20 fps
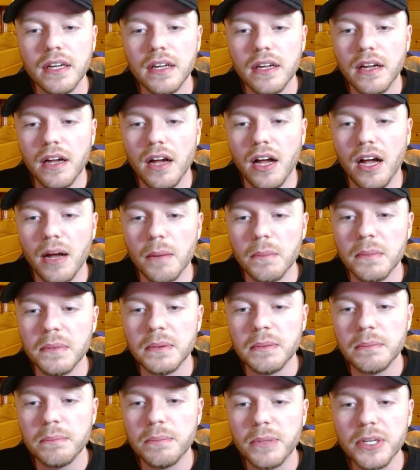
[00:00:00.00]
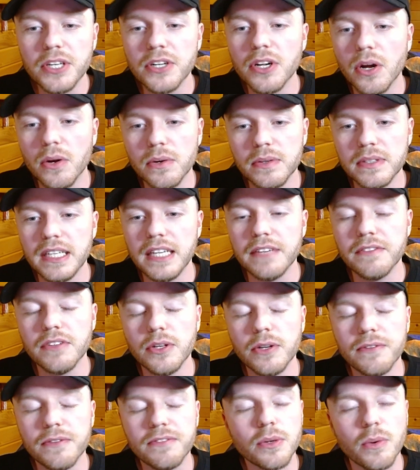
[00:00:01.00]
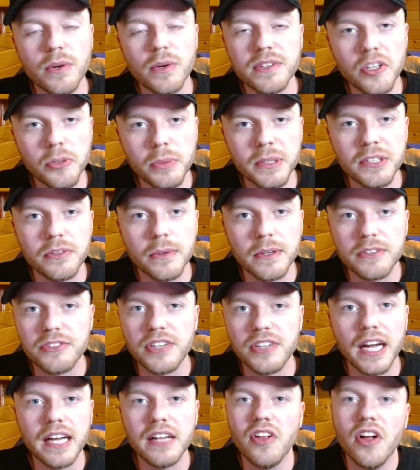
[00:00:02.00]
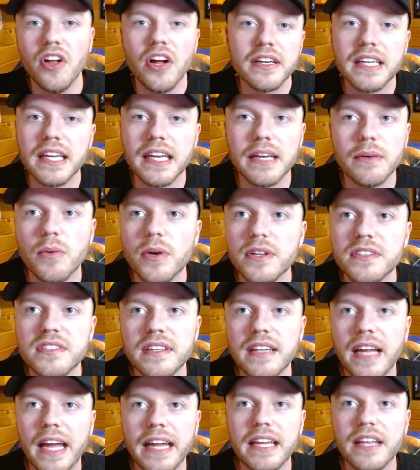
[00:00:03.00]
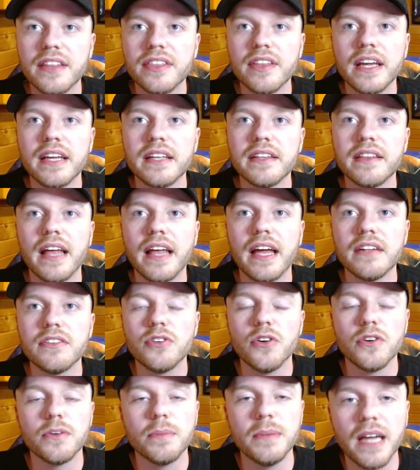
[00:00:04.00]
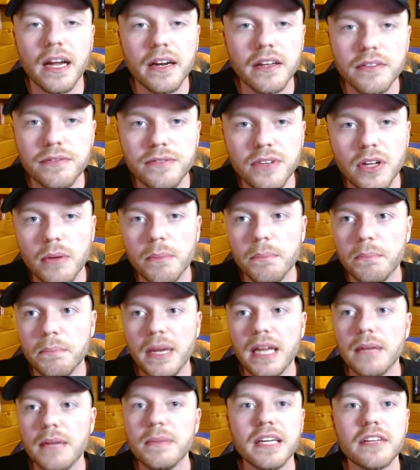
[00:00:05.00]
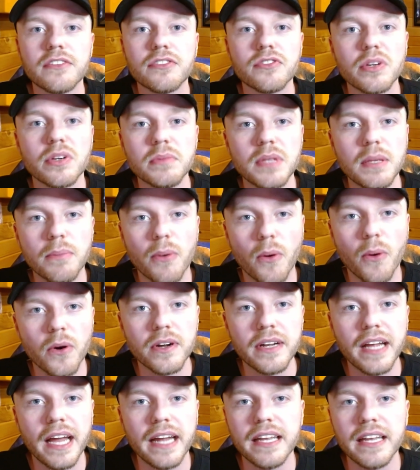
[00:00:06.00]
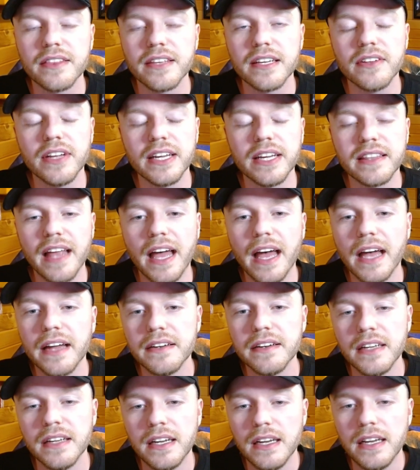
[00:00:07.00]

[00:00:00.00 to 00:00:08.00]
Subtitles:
But even though if there was a little bit too much dialogue, it wasn't anything that took me out of the film, made me extremely bored, anything like that.